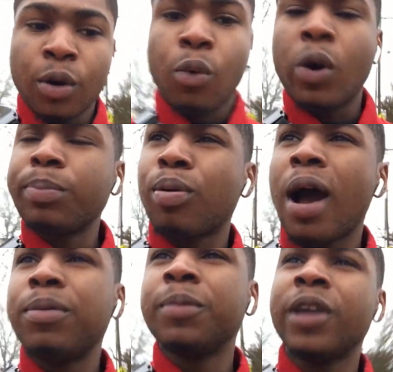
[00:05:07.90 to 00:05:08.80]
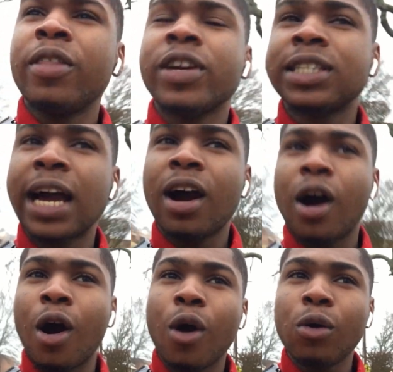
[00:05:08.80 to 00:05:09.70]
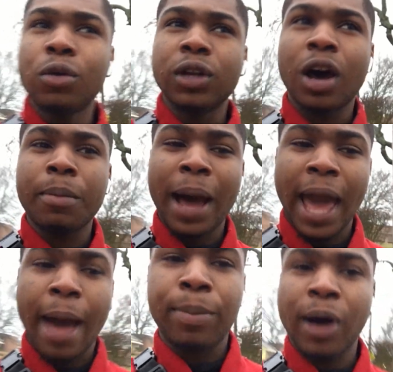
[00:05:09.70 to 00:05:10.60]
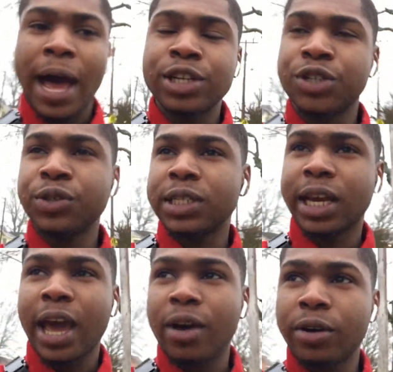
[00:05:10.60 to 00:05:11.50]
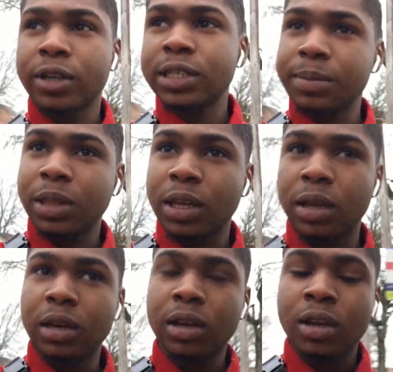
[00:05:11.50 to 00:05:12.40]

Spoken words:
One problem though, there's like a hold on my Apple iTunes account or something